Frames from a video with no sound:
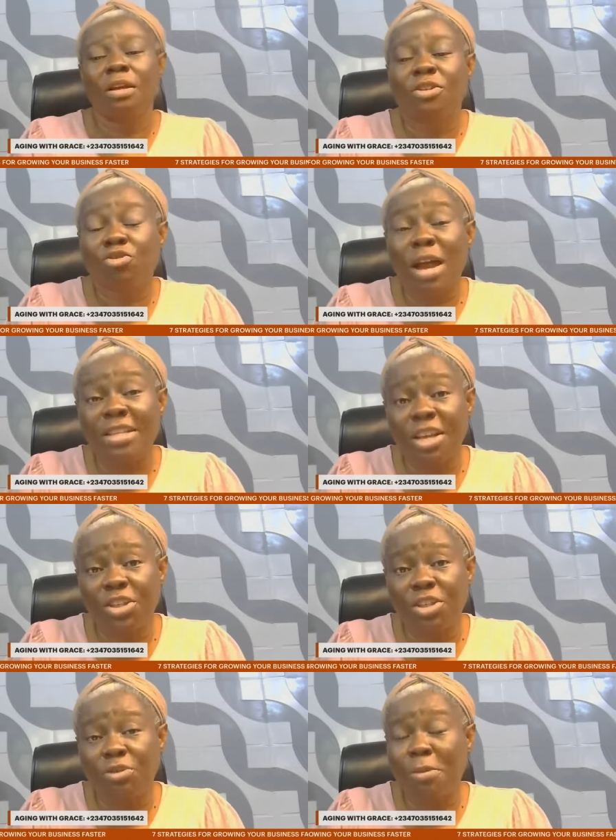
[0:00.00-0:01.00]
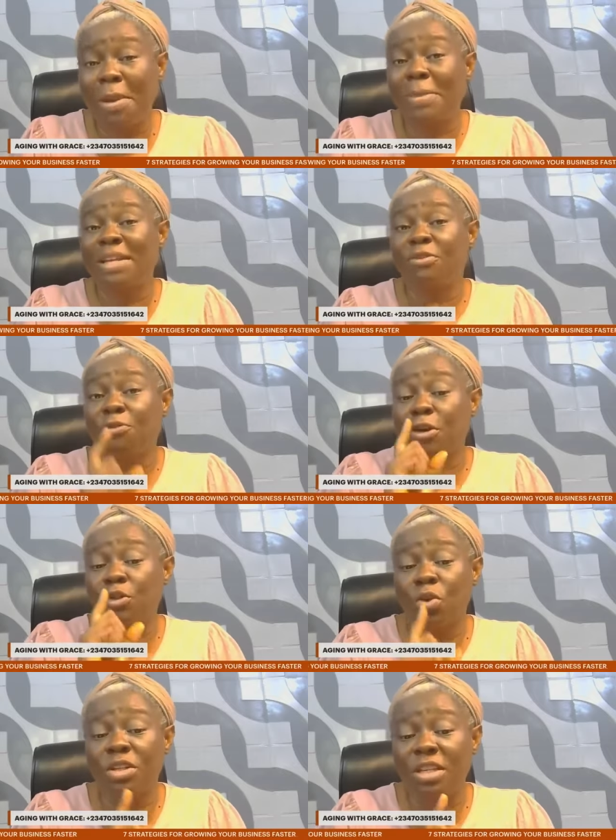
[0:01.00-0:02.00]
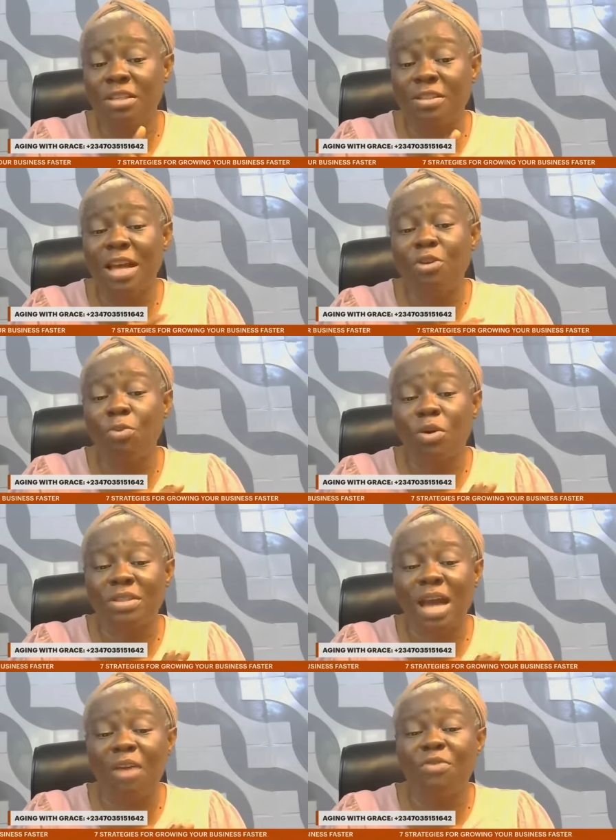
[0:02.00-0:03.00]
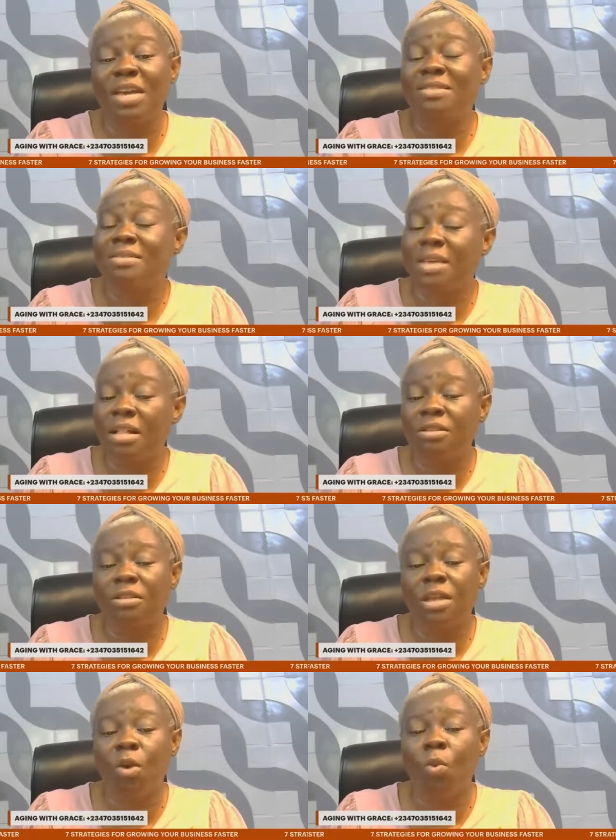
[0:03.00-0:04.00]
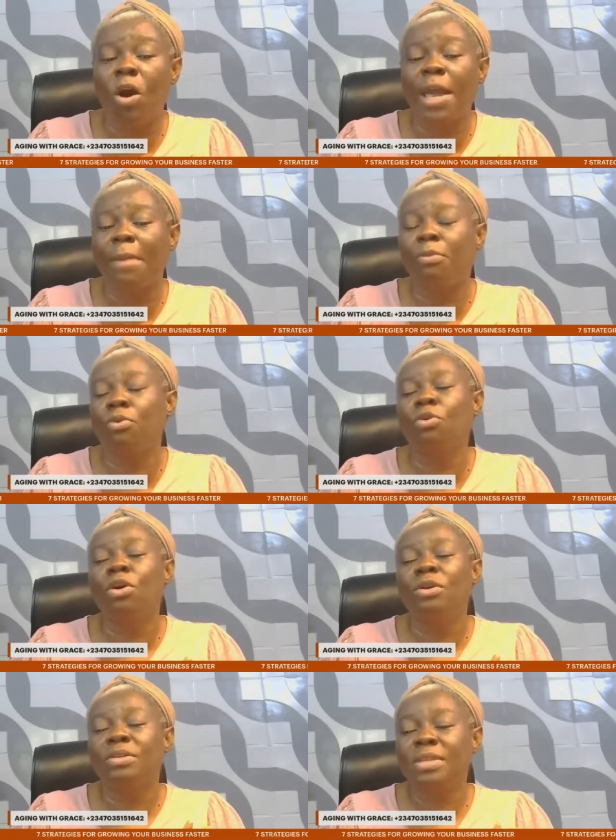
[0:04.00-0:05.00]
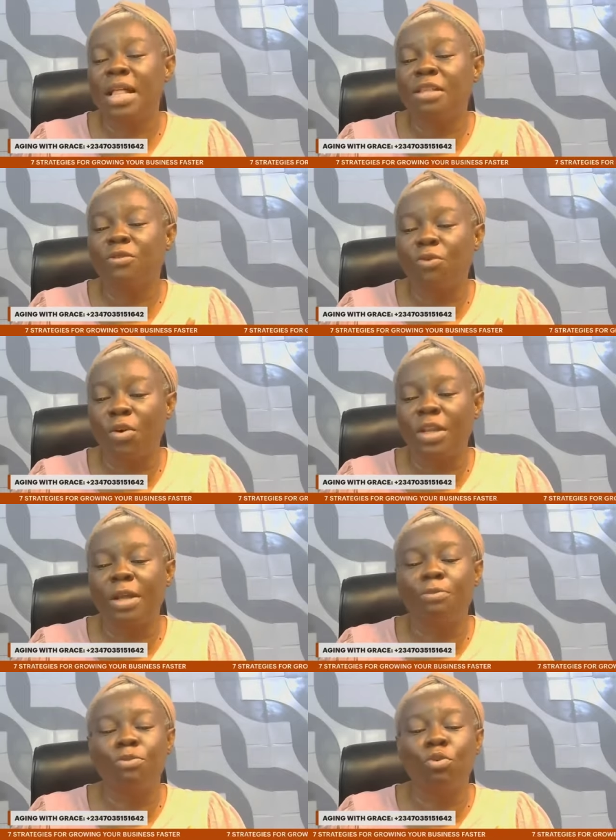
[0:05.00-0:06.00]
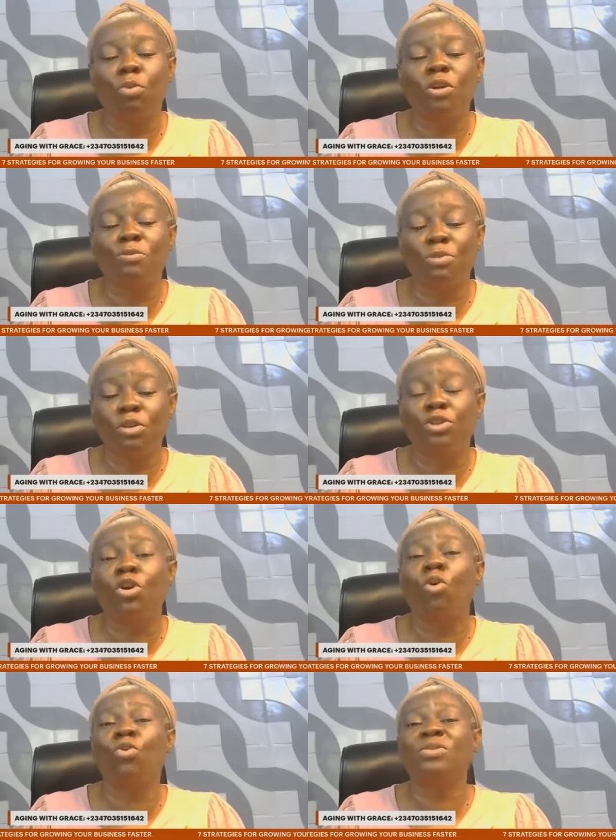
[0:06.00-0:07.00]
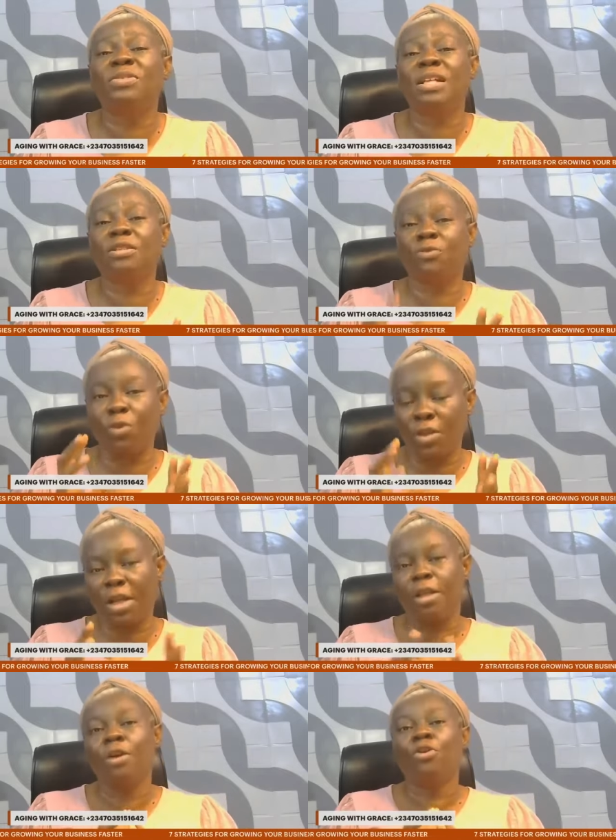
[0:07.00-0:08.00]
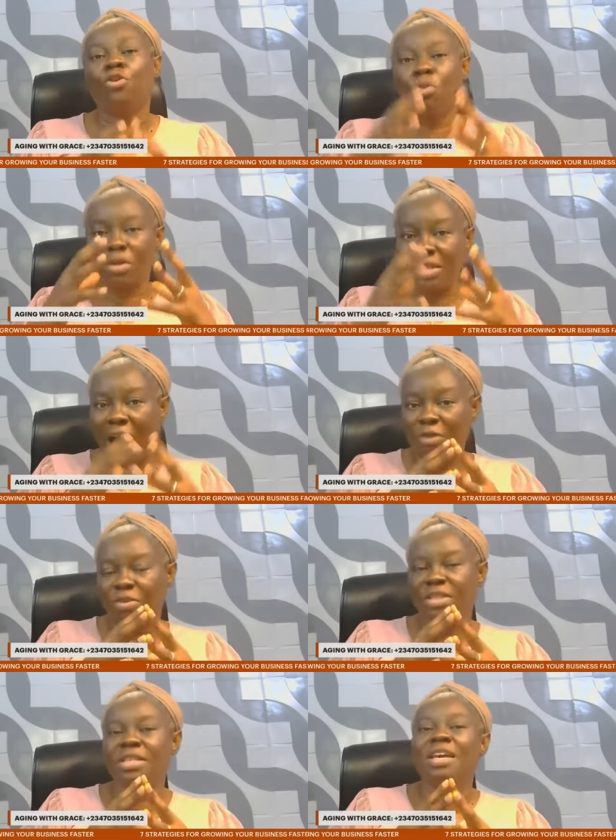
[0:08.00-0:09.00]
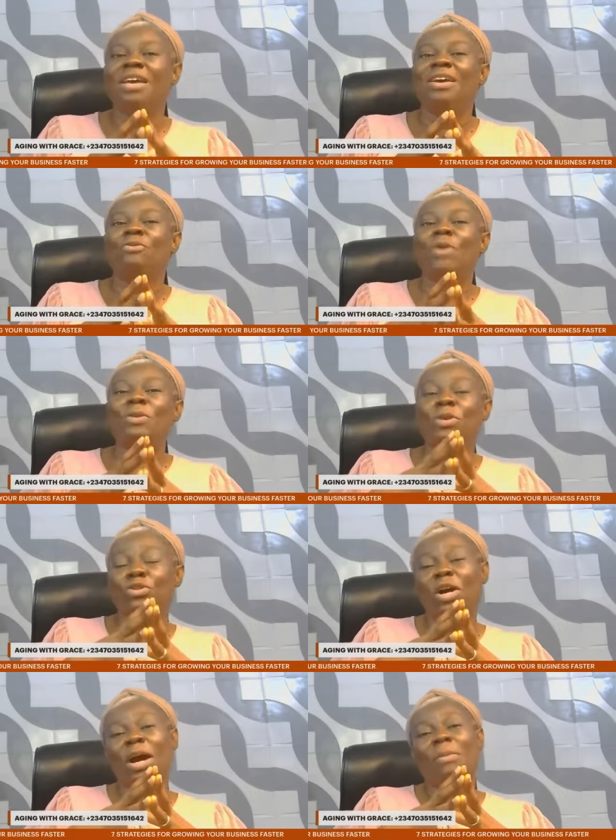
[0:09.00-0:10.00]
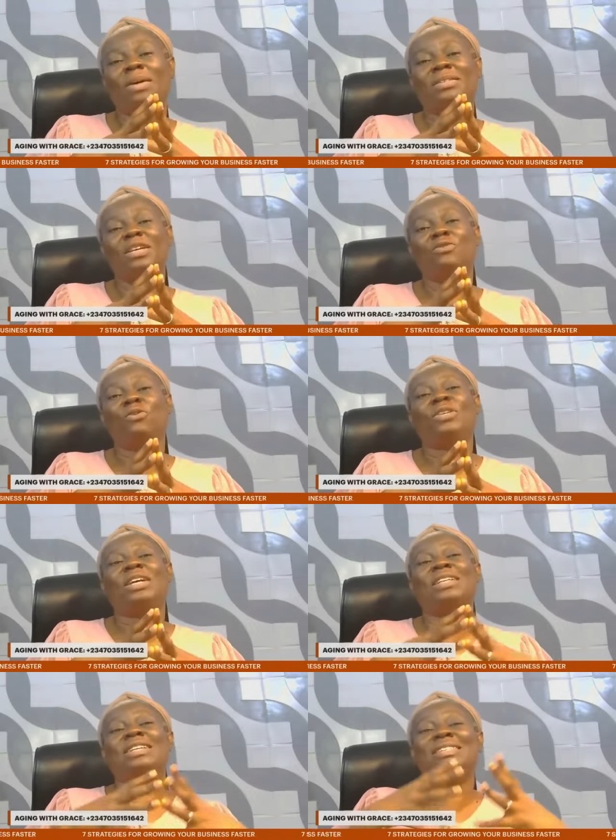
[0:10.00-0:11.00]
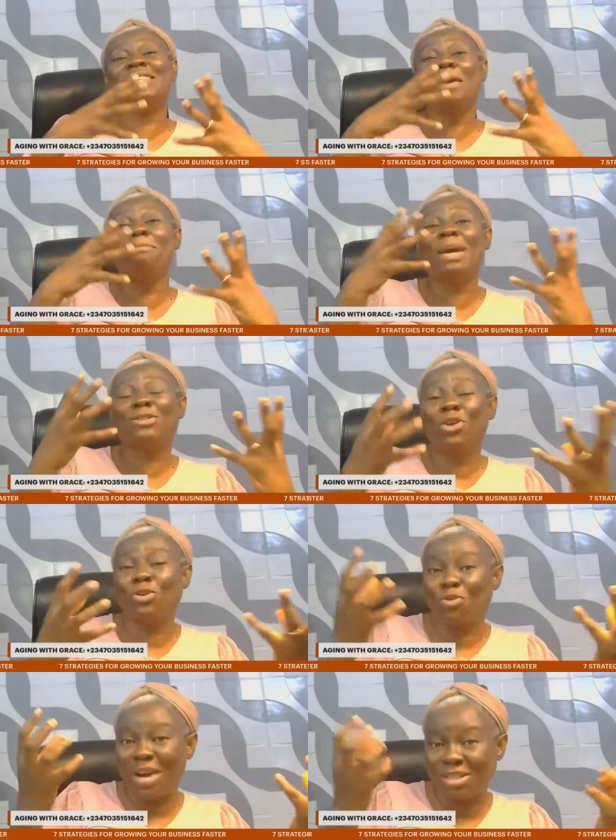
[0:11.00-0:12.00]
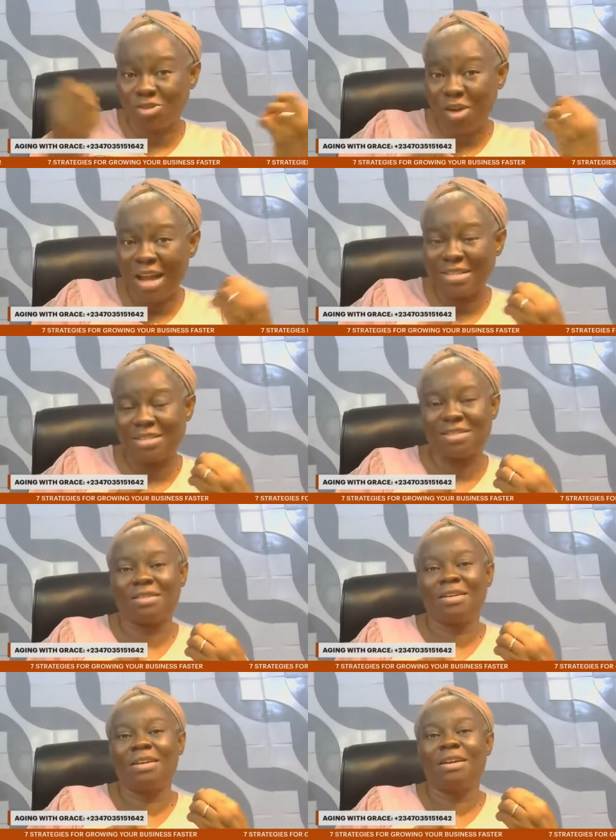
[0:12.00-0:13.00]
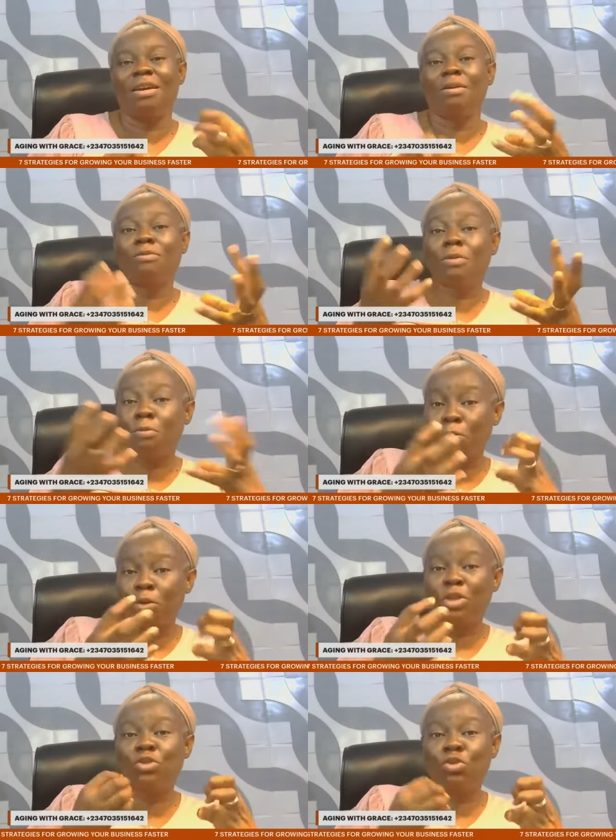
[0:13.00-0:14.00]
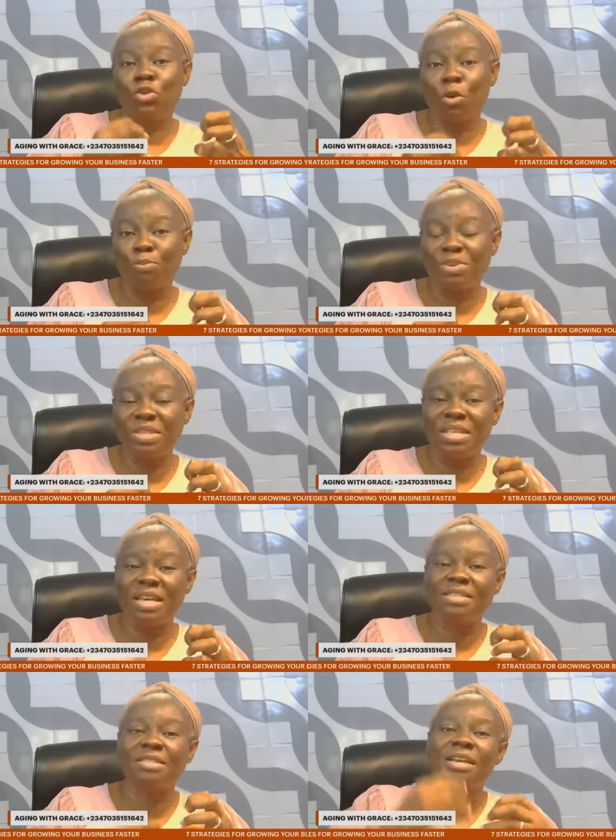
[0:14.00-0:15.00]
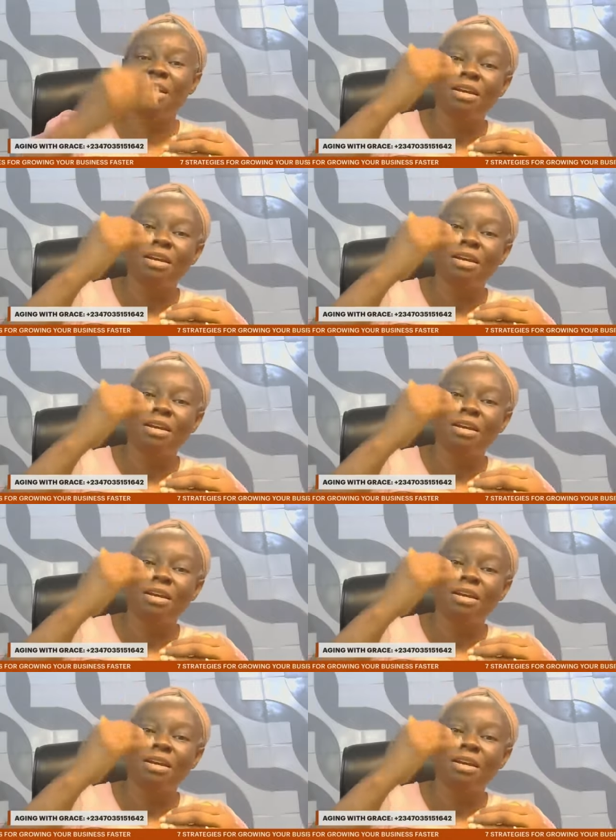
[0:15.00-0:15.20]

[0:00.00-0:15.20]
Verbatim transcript: strategy. Remember, the first one is that you must have a sales, a workable sales funnel. You must build your own sales funnel. You must have it. When we talk about sales funnel, it's a method of attracting people into your business,